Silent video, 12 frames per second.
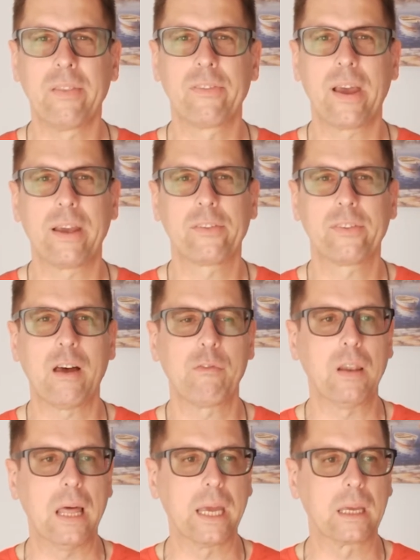say
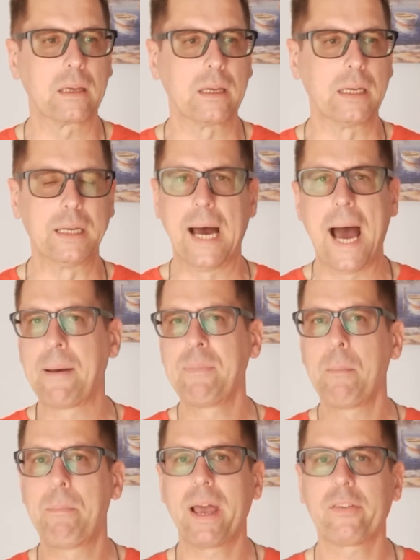stuff like, I'm
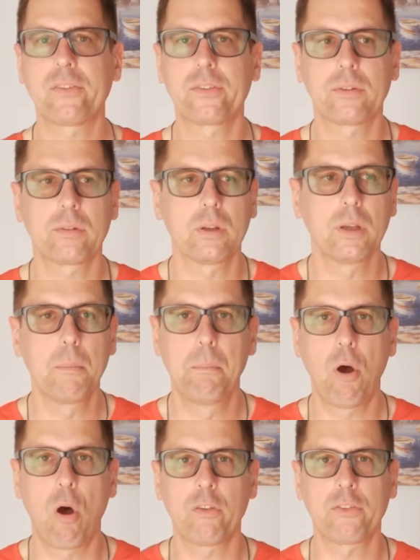the best
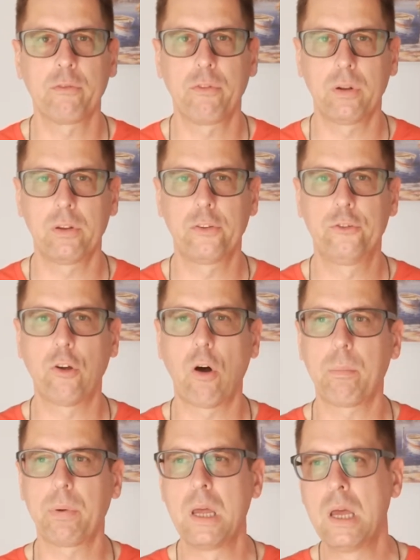person for this
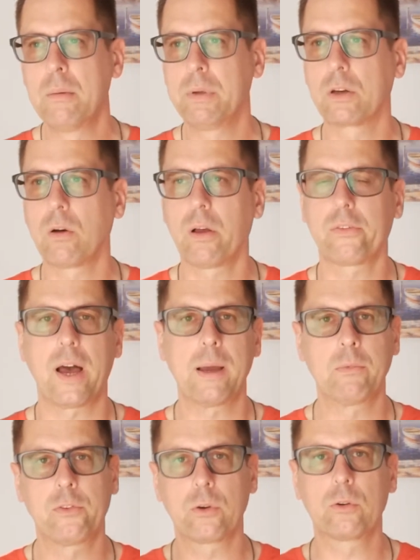job because
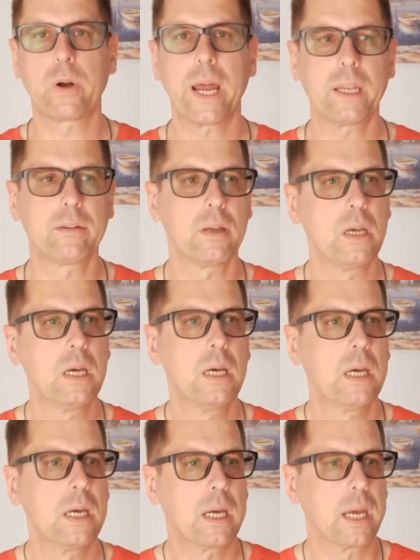I'm so great
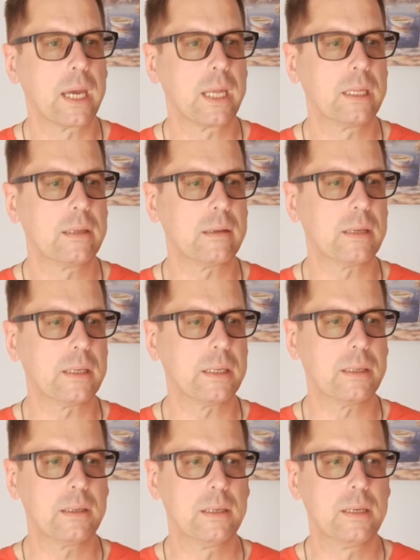and
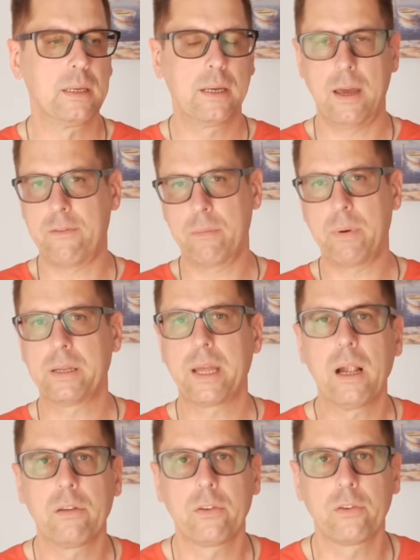everybody
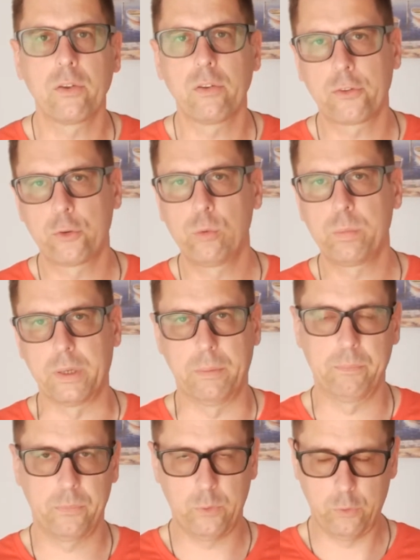else is stupid.
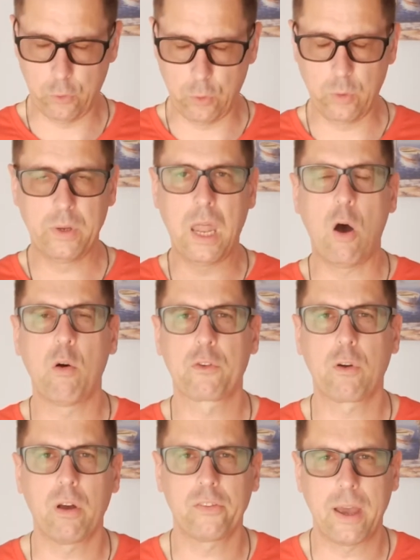So now,
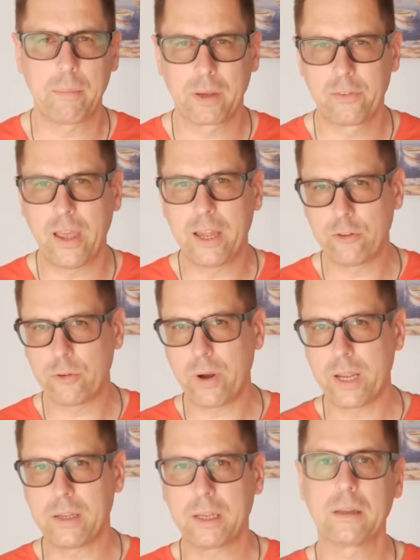of course, I'm
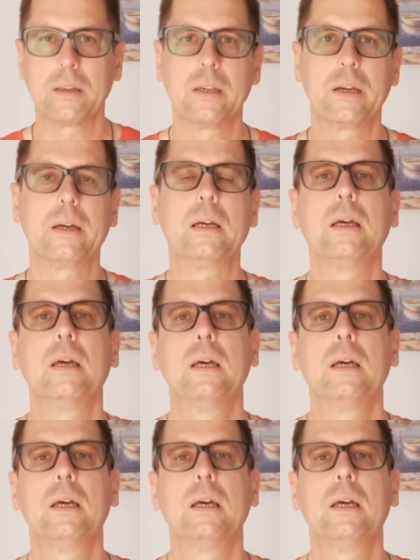exaggerating here.